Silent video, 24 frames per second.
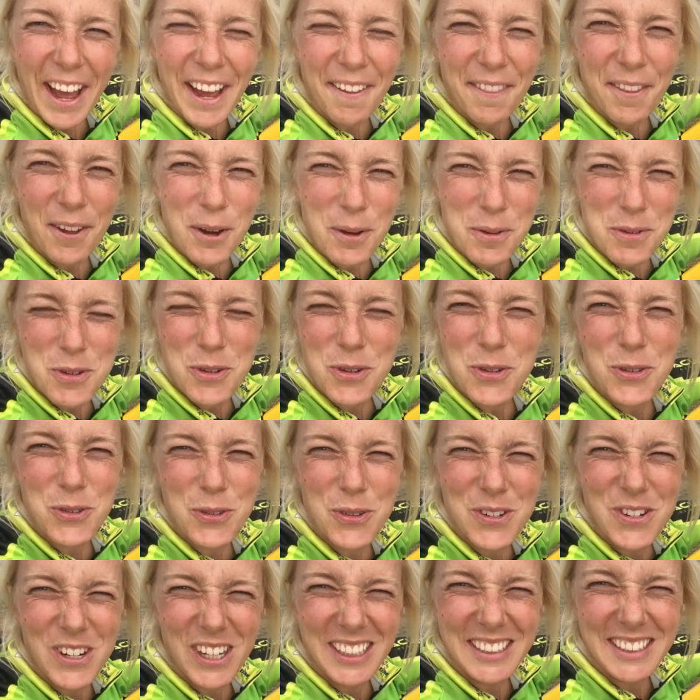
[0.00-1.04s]
Other options
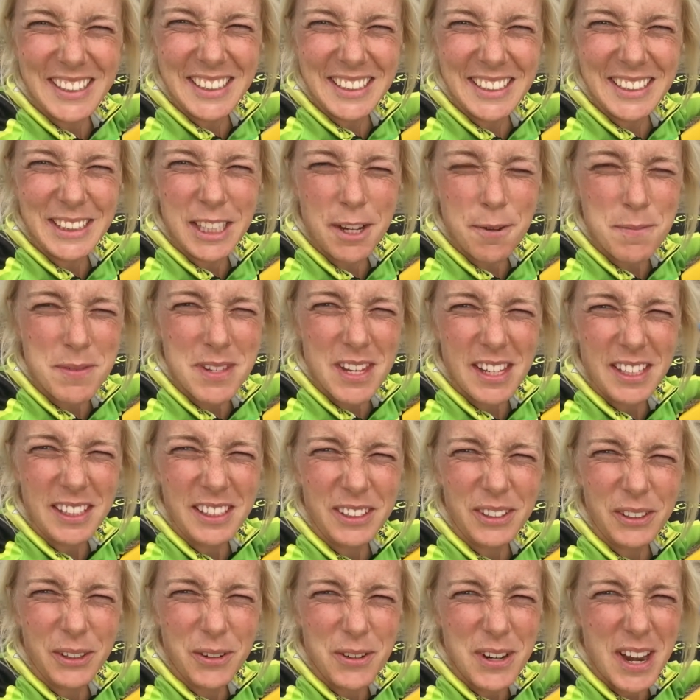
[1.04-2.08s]
for drink systems
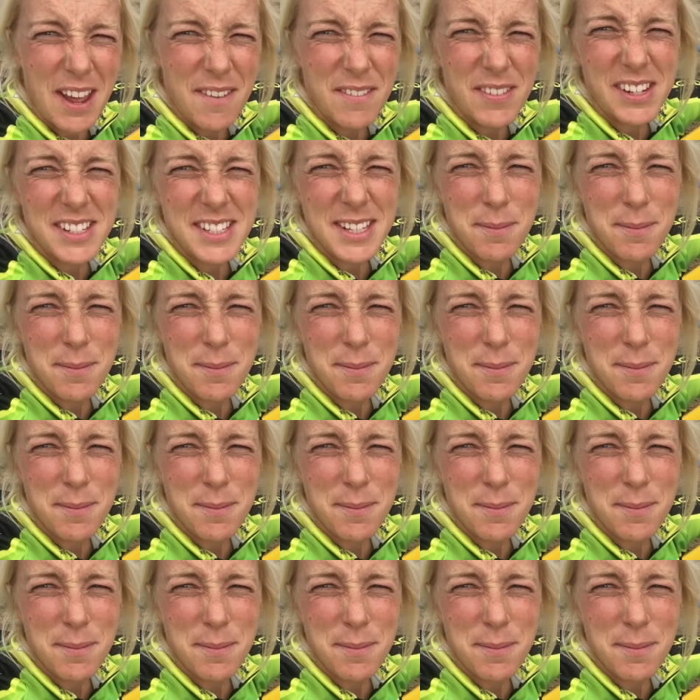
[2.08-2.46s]
include having